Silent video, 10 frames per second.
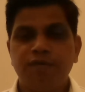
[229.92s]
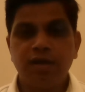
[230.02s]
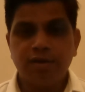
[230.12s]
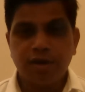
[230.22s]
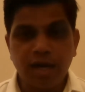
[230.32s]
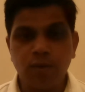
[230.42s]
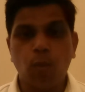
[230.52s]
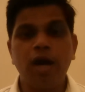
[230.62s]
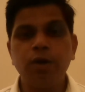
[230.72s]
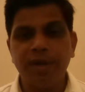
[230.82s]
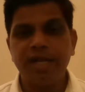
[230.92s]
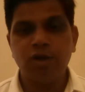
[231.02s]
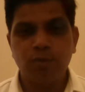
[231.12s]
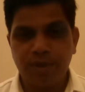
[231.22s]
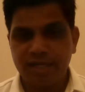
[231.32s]
will run 120
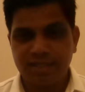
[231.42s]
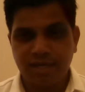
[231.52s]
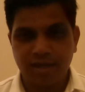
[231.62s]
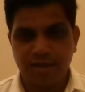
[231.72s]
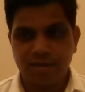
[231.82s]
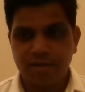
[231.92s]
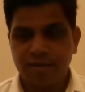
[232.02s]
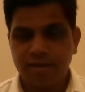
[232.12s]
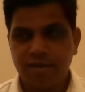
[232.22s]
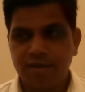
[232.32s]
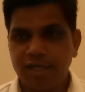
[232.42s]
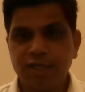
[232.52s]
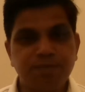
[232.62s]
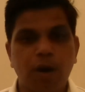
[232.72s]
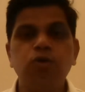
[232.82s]
kilometers an hour, it
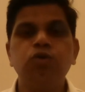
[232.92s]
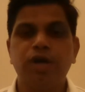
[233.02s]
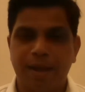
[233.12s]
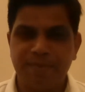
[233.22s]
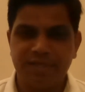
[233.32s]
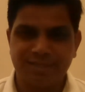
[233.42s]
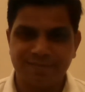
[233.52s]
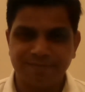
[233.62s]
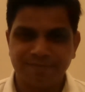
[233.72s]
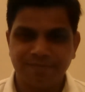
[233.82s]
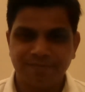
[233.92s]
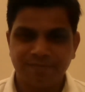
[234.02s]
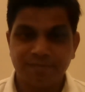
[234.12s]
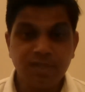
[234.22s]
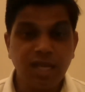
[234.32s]
is bound to damage.
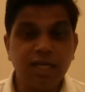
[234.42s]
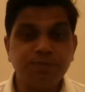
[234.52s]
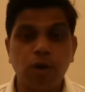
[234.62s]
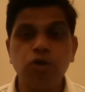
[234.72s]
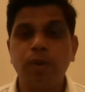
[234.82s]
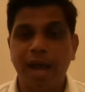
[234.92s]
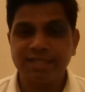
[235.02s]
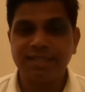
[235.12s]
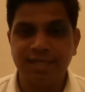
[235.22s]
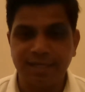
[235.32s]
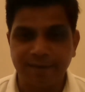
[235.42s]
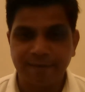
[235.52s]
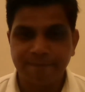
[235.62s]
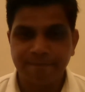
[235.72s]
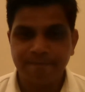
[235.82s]
It's bound to accident.
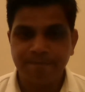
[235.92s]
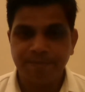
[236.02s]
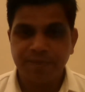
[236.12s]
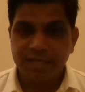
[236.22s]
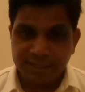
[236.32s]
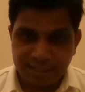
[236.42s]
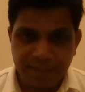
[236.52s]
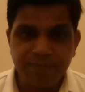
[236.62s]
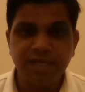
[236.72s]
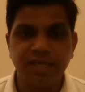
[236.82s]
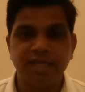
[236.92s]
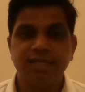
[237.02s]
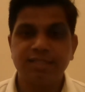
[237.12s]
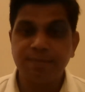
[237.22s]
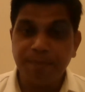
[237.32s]
Same thing
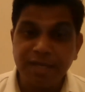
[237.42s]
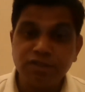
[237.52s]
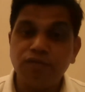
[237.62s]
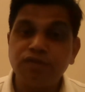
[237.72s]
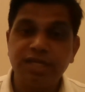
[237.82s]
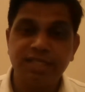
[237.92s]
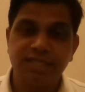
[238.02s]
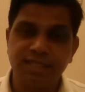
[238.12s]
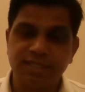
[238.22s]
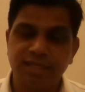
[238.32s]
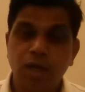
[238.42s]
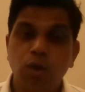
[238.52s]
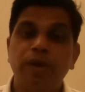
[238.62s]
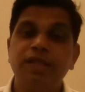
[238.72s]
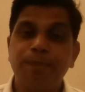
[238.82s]
is the pace of the disease.
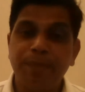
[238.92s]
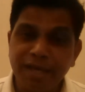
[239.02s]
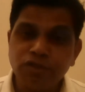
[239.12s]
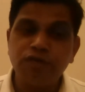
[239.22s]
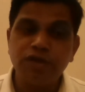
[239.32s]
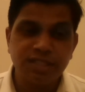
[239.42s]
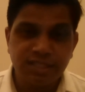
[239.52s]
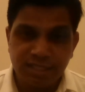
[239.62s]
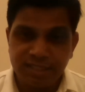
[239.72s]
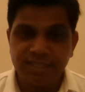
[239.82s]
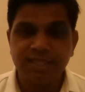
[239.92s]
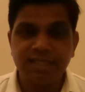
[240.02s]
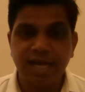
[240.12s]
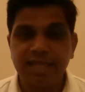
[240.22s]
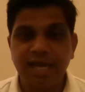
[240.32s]
When the pace of this disease
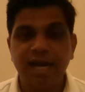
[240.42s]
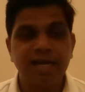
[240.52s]
is like